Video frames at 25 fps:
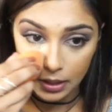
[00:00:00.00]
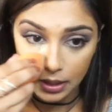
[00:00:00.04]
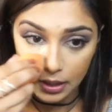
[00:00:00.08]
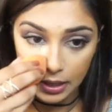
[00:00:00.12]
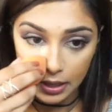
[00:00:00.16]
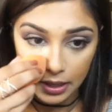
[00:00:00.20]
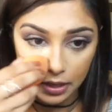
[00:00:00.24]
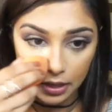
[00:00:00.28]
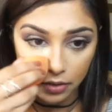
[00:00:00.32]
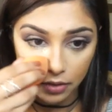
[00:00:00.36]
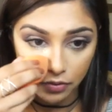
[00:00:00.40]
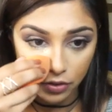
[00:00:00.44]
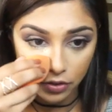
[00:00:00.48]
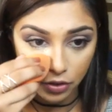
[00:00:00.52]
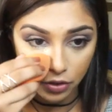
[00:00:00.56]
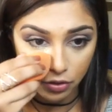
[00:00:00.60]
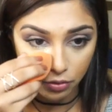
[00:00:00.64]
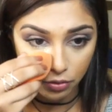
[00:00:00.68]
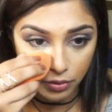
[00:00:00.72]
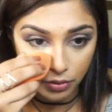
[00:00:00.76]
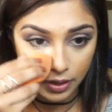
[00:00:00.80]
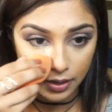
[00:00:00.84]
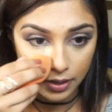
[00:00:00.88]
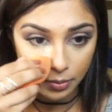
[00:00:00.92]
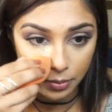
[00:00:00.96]
And if you
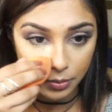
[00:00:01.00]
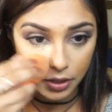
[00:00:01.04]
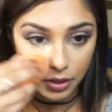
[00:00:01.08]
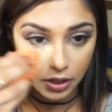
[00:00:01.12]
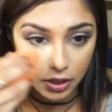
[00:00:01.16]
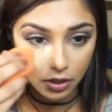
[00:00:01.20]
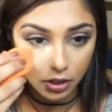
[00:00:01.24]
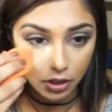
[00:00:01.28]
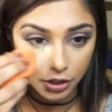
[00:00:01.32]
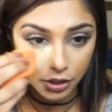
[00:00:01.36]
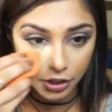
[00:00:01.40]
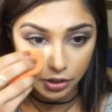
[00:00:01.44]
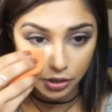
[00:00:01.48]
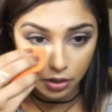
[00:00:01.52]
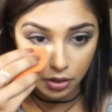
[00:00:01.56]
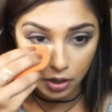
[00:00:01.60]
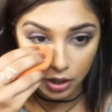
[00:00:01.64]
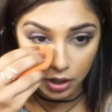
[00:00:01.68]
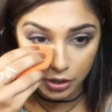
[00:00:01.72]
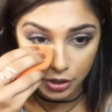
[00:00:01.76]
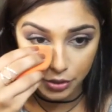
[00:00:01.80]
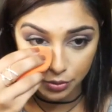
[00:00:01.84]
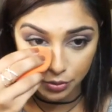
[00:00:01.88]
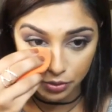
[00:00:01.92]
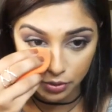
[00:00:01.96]
do end up getting on your
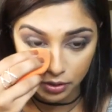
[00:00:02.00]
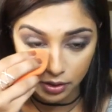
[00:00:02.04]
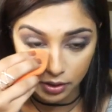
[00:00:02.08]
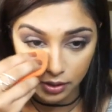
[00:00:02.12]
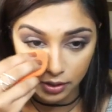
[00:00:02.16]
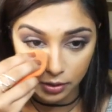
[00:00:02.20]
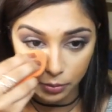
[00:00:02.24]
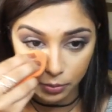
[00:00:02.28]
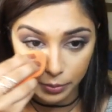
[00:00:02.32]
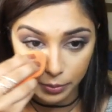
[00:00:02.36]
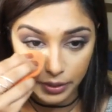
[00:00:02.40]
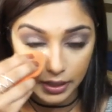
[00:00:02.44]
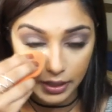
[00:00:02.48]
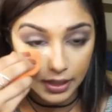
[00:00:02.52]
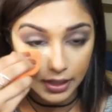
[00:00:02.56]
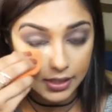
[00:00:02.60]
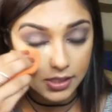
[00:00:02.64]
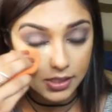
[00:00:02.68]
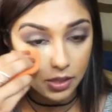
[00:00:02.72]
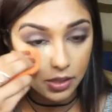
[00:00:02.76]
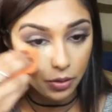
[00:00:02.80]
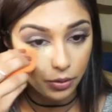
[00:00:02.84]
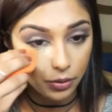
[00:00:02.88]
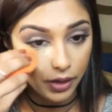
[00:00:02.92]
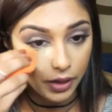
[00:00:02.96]
contour a little bit,
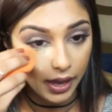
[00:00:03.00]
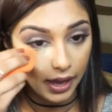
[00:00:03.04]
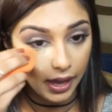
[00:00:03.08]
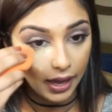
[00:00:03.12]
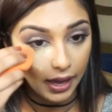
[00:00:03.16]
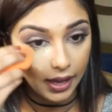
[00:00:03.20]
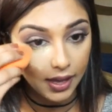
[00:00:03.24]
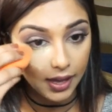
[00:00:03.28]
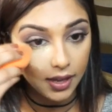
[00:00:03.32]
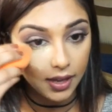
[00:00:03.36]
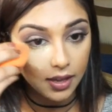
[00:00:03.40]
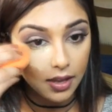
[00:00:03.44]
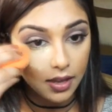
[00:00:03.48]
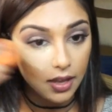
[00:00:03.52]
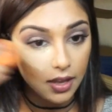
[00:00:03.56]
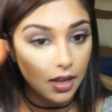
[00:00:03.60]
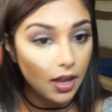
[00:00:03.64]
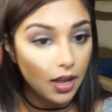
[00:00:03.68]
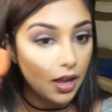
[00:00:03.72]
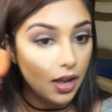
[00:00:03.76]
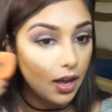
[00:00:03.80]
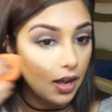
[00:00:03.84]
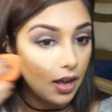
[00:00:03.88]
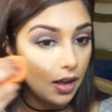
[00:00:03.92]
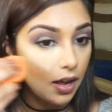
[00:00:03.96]
it's okay.
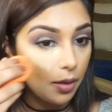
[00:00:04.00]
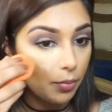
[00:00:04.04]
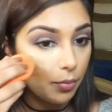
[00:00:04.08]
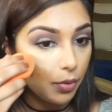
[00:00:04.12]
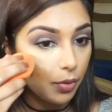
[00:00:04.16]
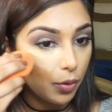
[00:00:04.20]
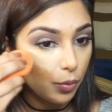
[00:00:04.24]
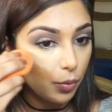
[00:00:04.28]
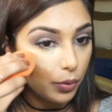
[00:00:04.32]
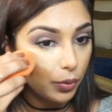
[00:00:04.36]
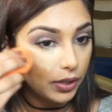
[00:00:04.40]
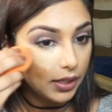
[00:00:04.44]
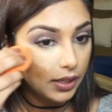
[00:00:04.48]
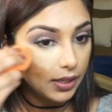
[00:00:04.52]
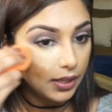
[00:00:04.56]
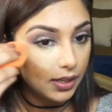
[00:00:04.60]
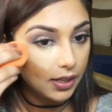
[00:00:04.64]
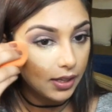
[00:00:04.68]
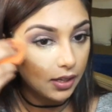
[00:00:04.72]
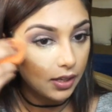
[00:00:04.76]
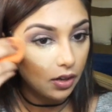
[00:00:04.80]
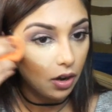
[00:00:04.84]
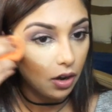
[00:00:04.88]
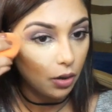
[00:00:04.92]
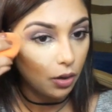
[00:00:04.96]
We
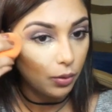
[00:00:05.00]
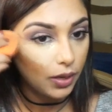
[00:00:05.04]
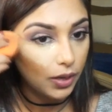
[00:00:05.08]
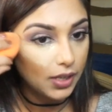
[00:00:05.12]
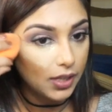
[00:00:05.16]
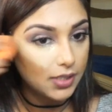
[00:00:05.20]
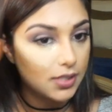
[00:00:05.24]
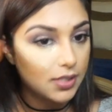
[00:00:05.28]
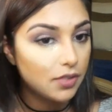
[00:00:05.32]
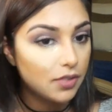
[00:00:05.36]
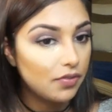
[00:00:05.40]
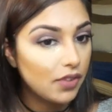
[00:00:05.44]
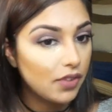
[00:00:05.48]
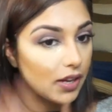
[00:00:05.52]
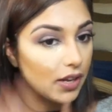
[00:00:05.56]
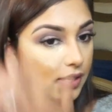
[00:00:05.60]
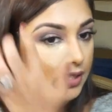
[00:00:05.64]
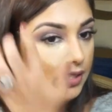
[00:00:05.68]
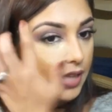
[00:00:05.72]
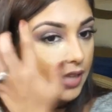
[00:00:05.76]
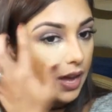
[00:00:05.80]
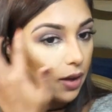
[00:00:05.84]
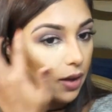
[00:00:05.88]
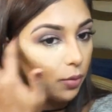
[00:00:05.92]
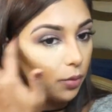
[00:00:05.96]
can always
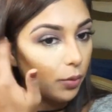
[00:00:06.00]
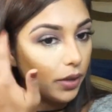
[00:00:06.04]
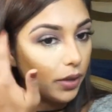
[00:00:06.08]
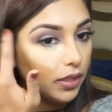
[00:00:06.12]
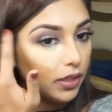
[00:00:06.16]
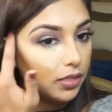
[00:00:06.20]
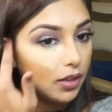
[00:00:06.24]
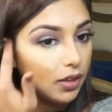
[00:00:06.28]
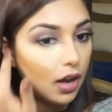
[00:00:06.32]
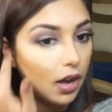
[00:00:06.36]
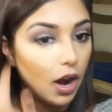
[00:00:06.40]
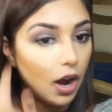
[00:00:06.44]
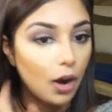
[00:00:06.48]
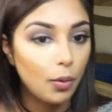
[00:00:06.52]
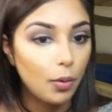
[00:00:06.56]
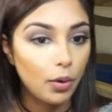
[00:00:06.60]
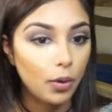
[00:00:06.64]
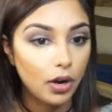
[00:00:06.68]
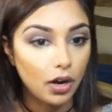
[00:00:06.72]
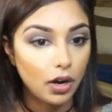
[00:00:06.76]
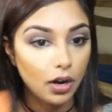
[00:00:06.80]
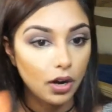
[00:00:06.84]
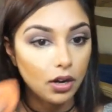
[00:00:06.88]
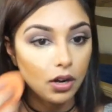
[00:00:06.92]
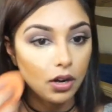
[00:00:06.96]
fix that with
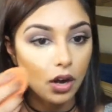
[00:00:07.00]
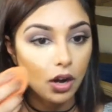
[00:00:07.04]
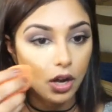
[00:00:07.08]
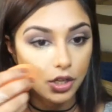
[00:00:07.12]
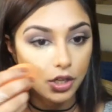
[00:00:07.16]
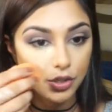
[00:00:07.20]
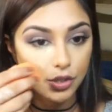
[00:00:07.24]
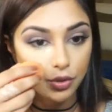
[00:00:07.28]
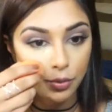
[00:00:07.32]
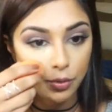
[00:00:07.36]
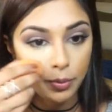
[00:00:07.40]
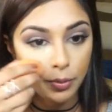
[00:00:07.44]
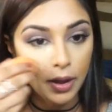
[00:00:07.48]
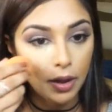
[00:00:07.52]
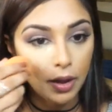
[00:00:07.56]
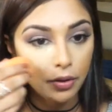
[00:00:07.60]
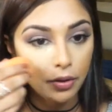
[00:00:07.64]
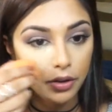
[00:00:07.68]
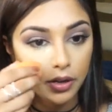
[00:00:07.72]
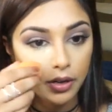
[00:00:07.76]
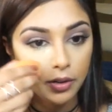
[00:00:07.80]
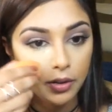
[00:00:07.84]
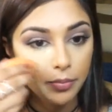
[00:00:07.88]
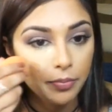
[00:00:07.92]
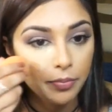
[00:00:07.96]
our contour
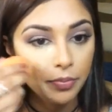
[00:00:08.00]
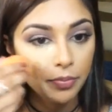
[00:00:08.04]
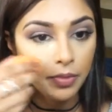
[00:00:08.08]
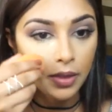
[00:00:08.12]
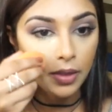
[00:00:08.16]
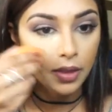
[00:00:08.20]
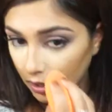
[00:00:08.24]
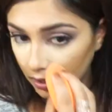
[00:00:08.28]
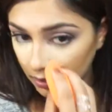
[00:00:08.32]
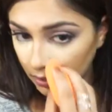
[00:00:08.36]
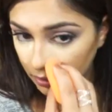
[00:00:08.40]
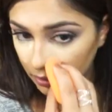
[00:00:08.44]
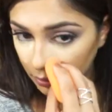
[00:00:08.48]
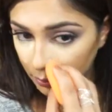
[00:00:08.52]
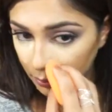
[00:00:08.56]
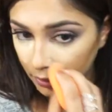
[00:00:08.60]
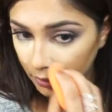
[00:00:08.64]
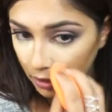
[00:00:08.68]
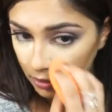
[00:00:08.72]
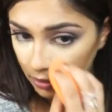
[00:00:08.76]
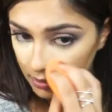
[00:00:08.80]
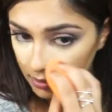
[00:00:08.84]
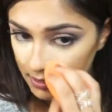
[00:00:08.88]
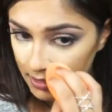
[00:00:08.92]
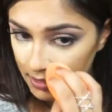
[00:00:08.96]
powder. A little bit
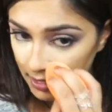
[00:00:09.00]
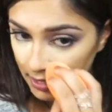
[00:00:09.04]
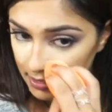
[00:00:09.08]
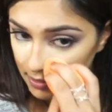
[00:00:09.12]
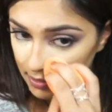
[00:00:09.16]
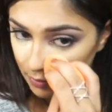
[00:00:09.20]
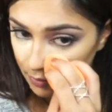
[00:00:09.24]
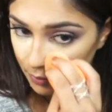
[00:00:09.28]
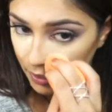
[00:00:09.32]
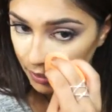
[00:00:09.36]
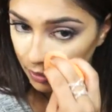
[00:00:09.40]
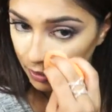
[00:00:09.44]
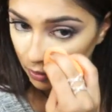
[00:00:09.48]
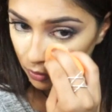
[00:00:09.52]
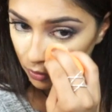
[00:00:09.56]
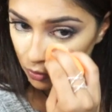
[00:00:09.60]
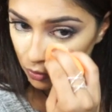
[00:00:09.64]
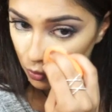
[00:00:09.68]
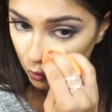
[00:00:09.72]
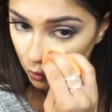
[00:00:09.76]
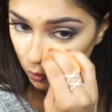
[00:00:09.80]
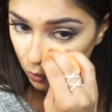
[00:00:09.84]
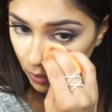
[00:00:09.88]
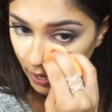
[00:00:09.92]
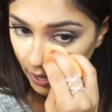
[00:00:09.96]
on the sides of my
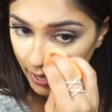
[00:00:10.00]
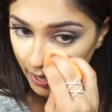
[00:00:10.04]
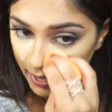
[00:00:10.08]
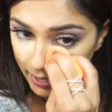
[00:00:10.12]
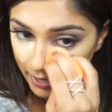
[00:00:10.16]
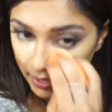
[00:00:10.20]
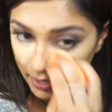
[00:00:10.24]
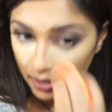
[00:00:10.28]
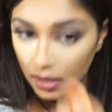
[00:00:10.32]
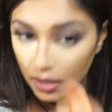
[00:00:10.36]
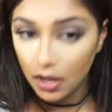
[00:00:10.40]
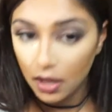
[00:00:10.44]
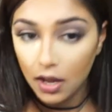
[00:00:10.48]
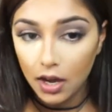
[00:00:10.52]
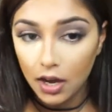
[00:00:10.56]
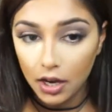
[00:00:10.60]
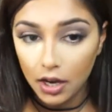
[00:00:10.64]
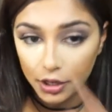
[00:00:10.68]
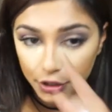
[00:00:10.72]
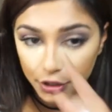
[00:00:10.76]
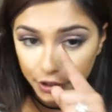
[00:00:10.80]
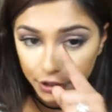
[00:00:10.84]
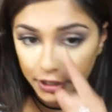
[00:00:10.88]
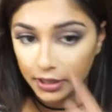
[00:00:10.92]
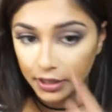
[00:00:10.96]
nose, right
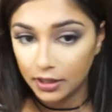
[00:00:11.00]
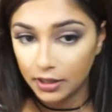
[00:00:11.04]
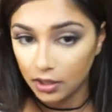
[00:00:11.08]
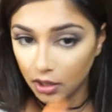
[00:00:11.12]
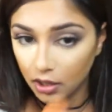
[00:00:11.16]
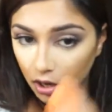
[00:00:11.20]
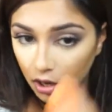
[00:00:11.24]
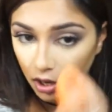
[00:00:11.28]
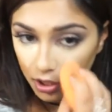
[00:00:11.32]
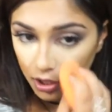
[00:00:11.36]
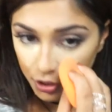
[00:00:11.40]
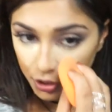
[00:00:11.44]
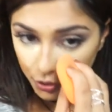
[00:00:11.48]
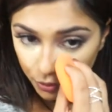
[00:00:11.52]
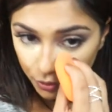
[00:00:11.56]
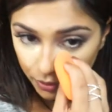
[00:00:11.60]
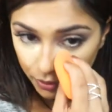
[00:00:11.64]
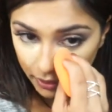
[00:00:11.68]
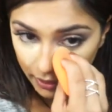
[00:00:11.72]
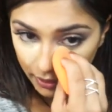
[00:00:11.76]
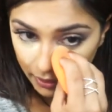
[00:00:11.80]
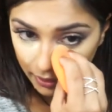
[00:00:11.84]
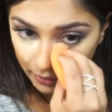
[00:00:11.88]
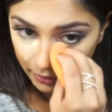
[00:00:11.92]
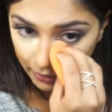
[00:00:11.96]
underneath the
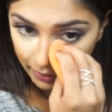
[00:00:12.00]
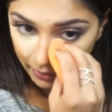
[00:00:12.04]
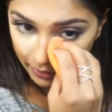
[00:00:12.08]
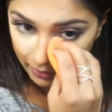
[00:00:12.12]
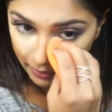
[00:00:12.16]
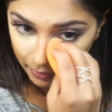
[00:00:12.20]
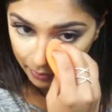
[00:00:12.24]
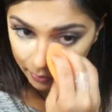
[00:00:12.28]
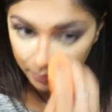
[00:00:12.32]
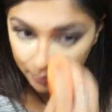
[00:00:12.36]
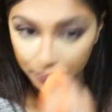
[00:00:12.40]
contoured area.